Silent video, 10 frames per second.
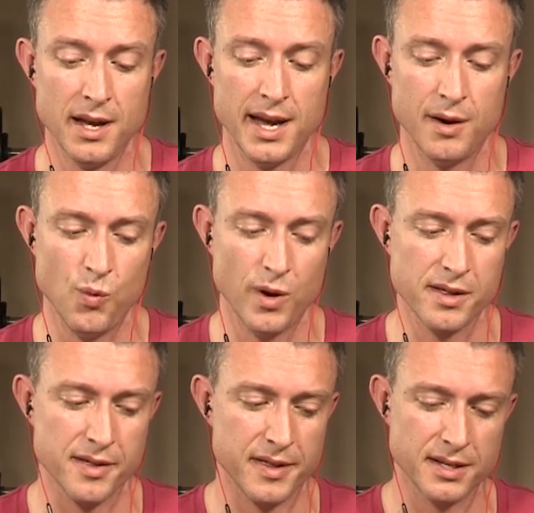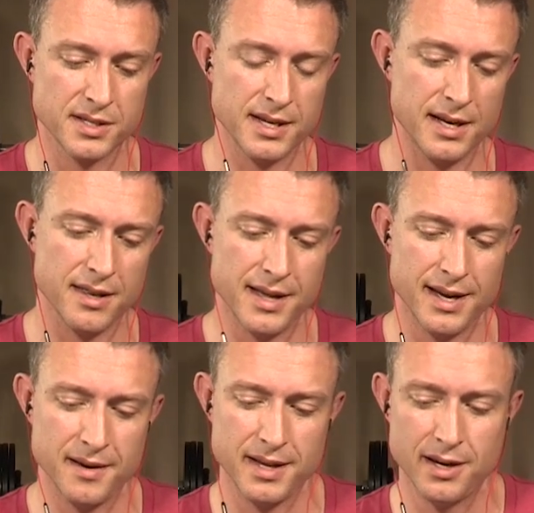And one of the things
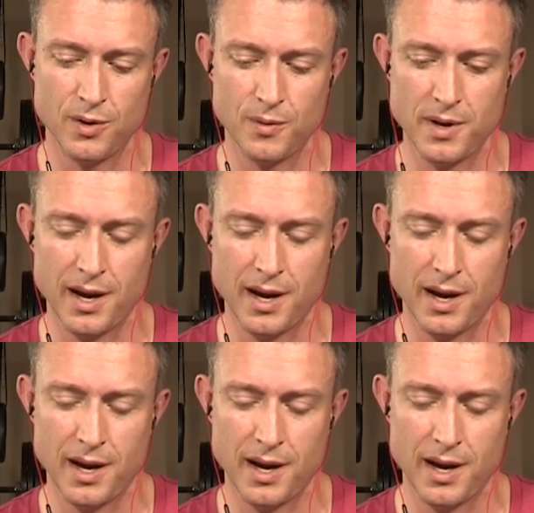that you know,